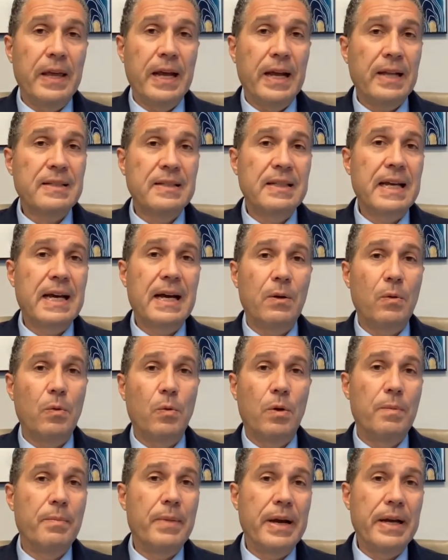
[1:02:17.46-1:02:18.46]
that's not
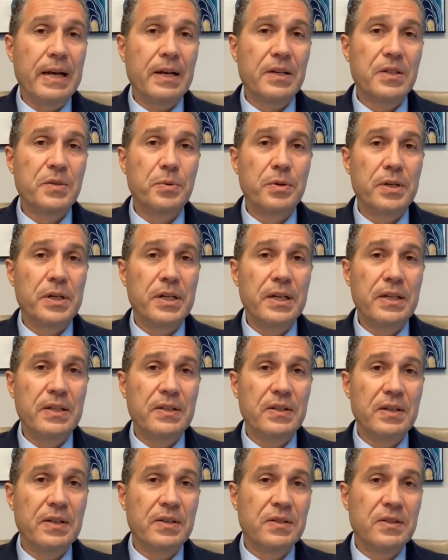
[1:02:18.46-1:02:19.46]
where my
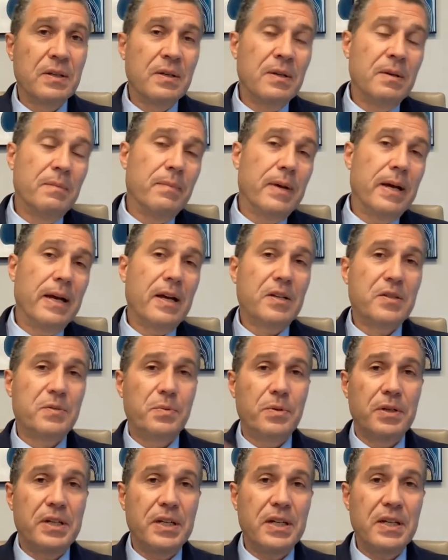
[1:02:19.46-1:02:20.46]
expertise is my
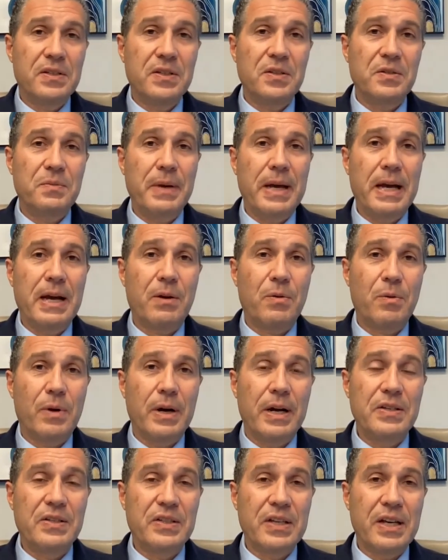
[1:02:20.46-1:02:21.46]
expertise is back where
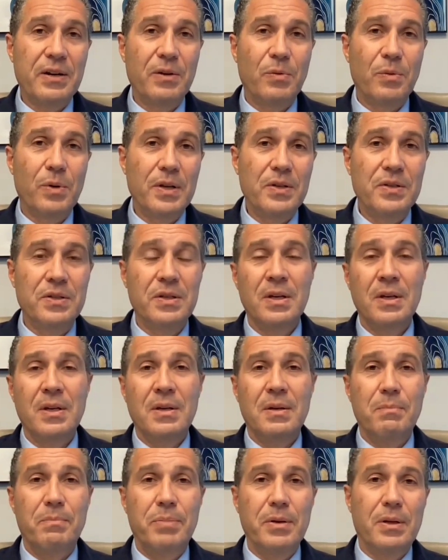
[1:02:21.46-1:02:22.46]
i said it was
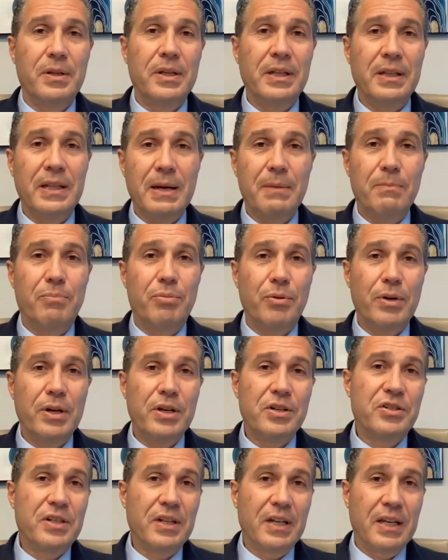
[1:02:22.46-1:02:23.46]
building that
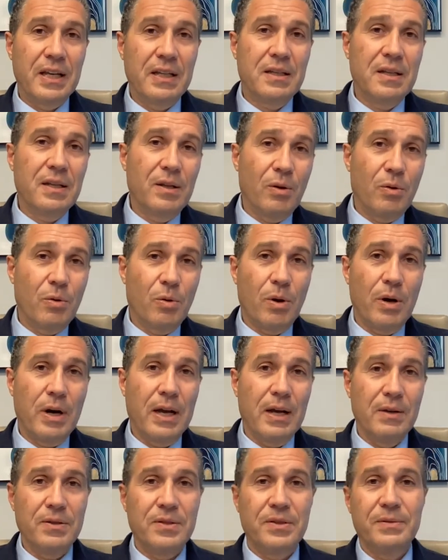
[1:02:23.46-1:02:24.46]
bridge to get to the
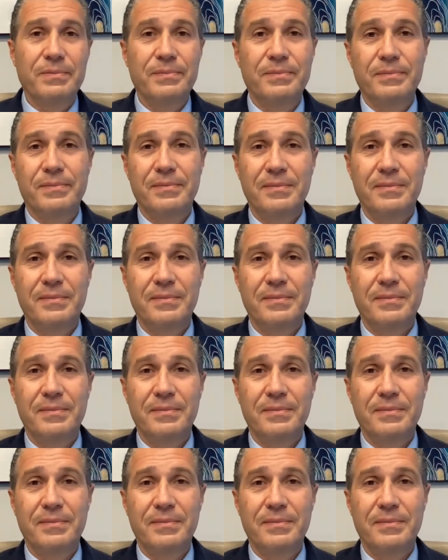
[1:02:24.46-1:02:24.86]
courthouse